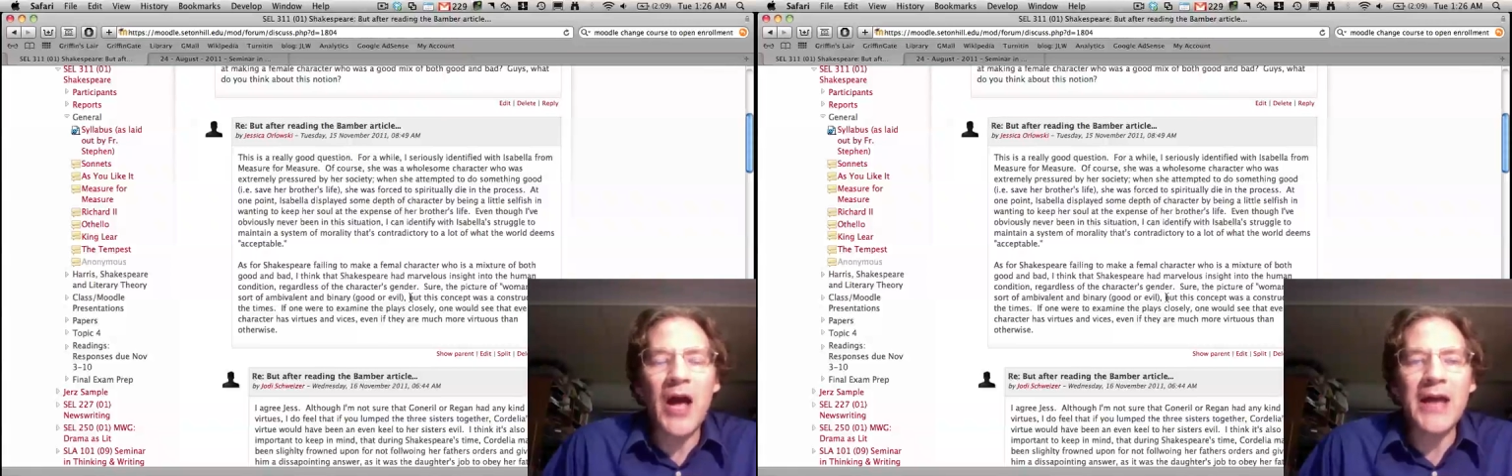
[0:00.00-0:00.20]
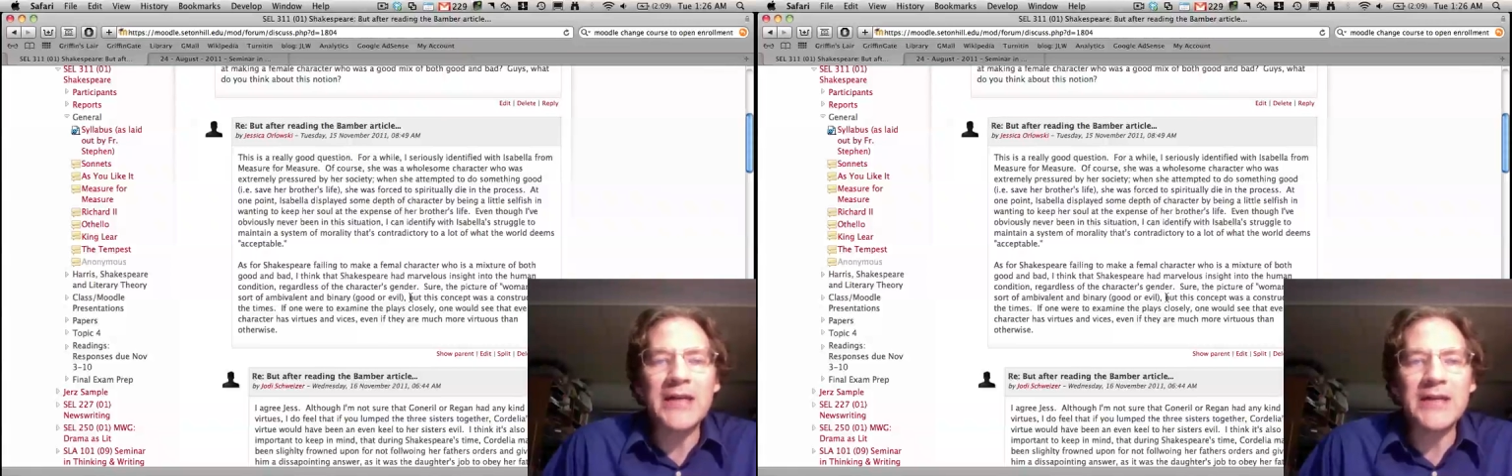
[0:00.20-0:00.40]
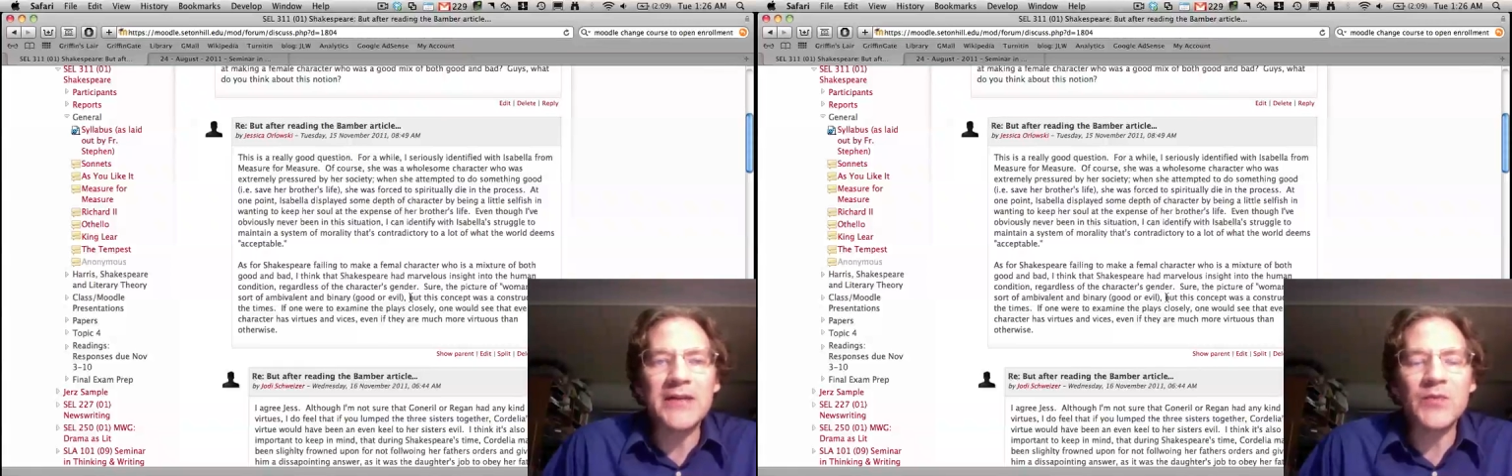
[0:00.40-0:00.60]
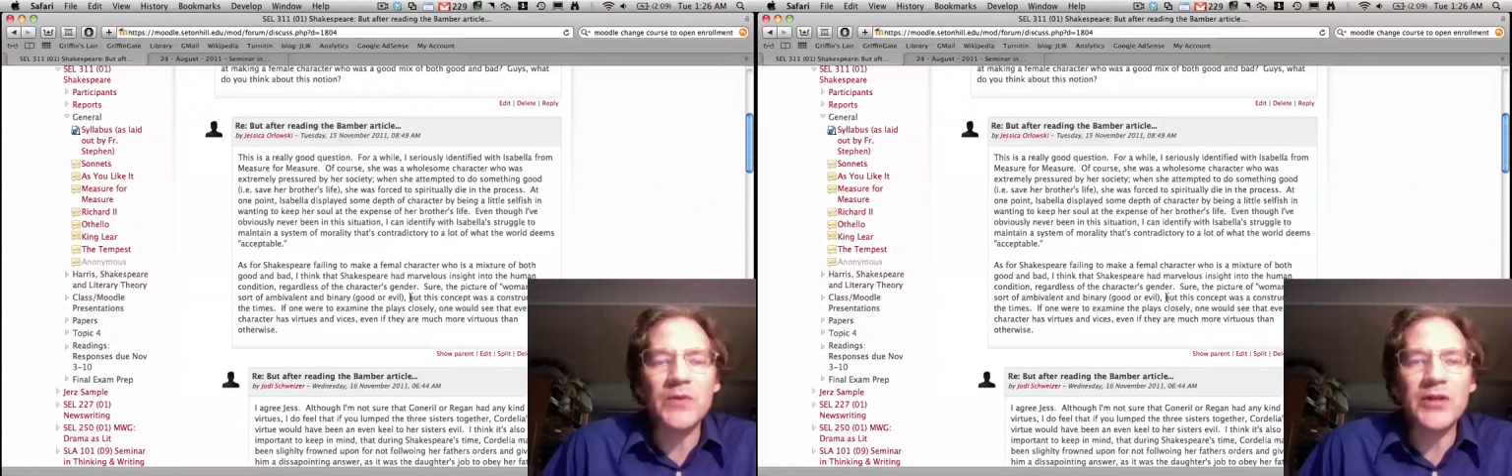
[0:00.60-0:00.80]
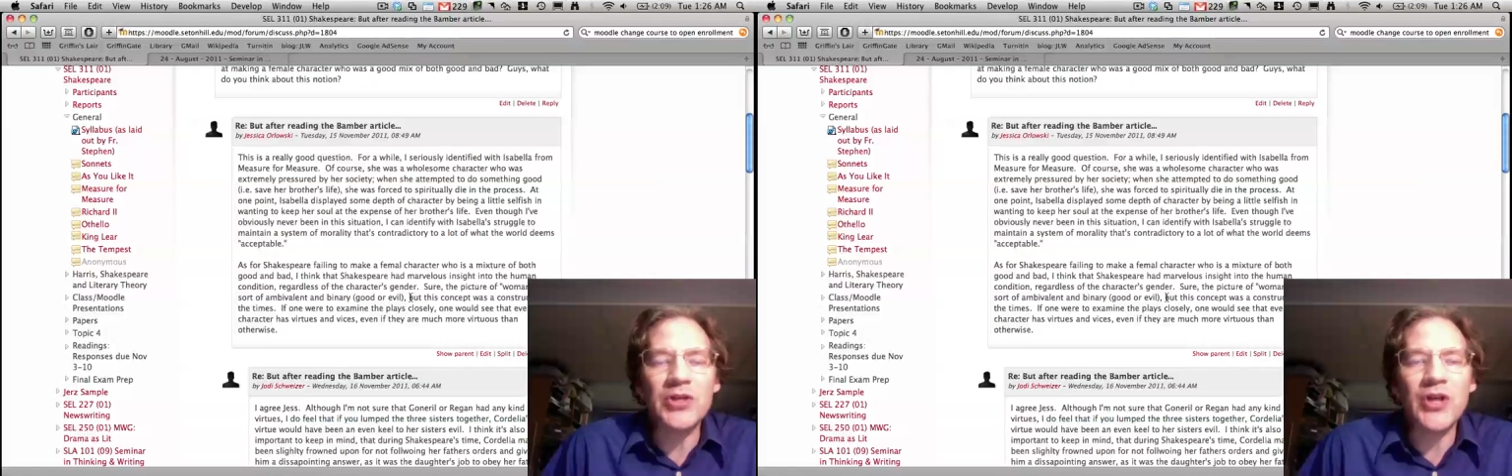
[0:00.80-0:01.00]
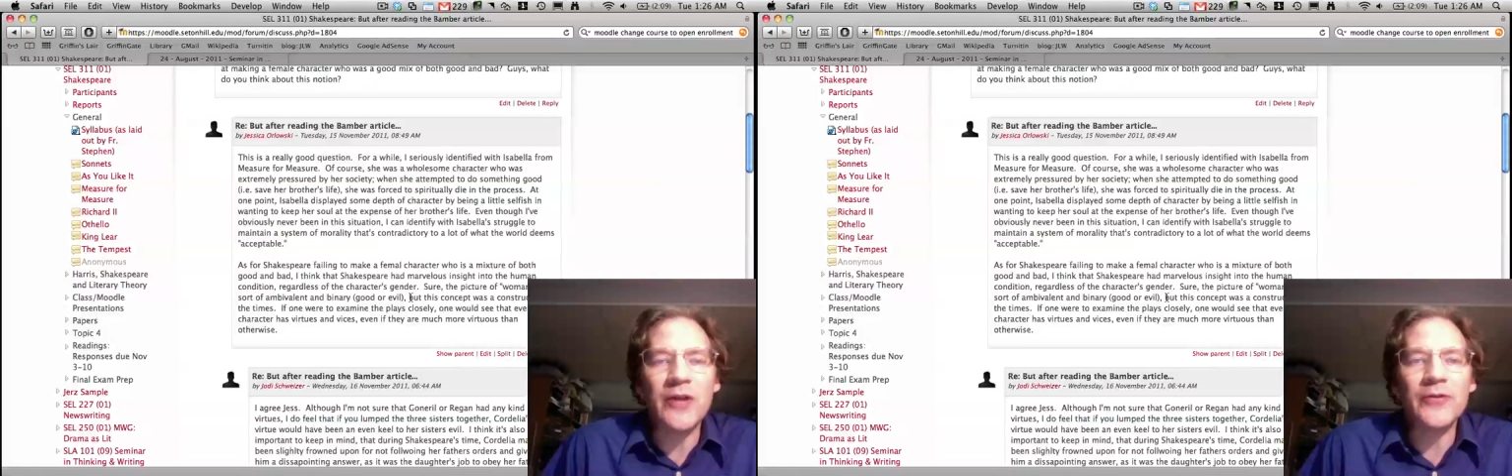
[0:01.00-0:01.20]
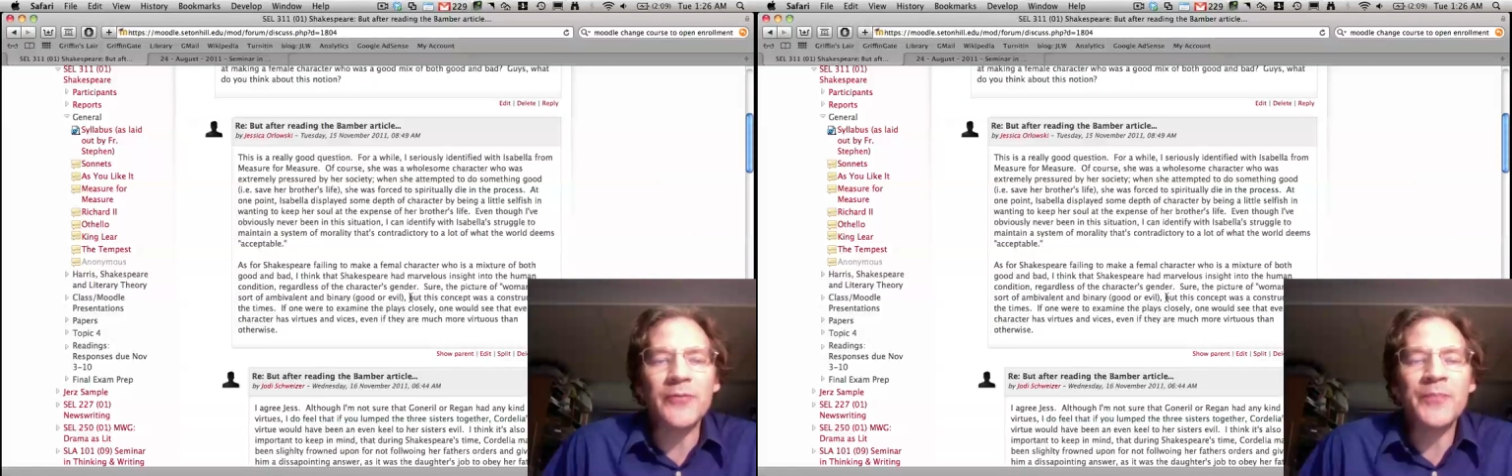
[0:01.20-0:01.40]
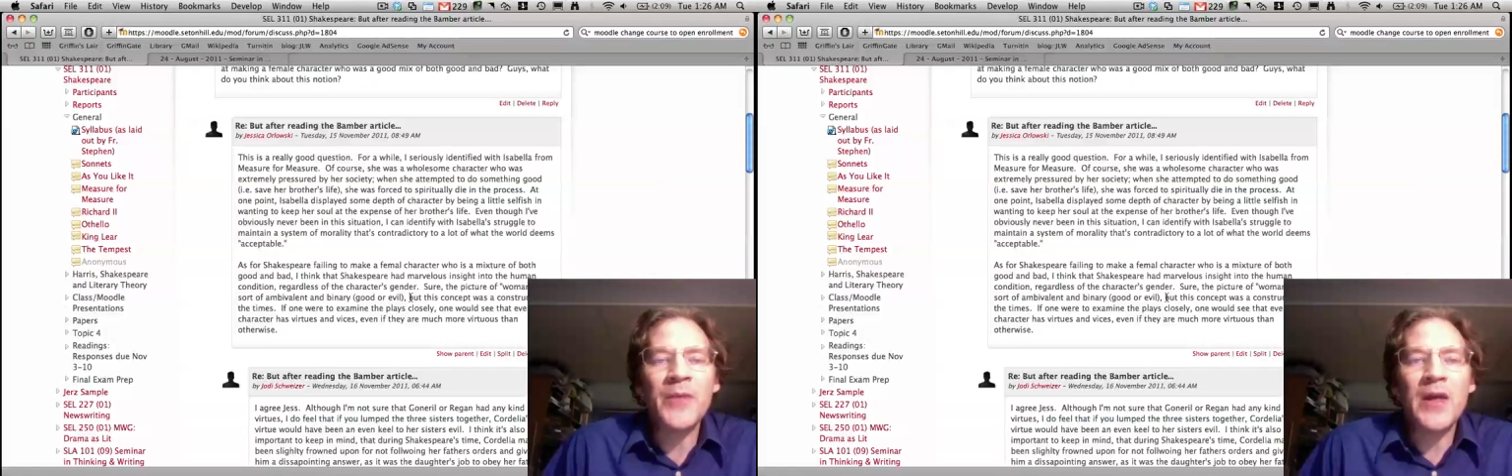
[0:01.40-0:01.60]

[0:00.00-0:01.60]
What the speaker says: ideas with each other